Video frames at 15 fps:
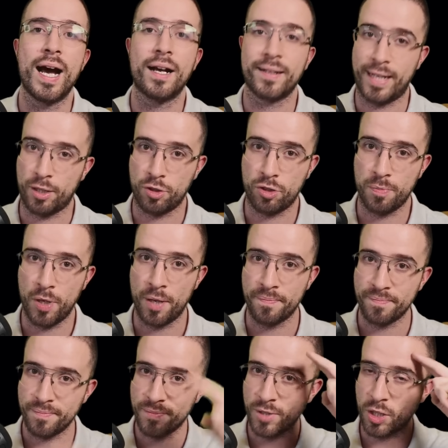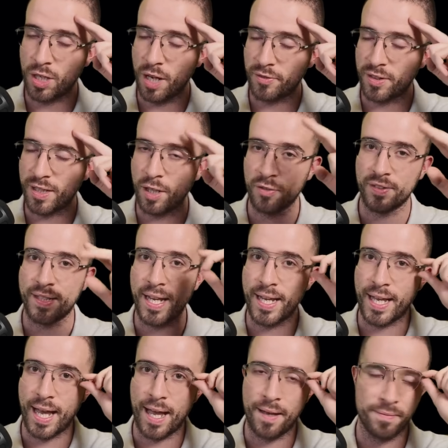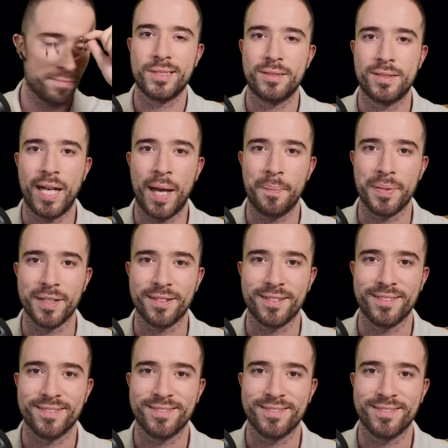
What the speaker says: Catch you tomorrow. Look after yourselves. Take care and peace.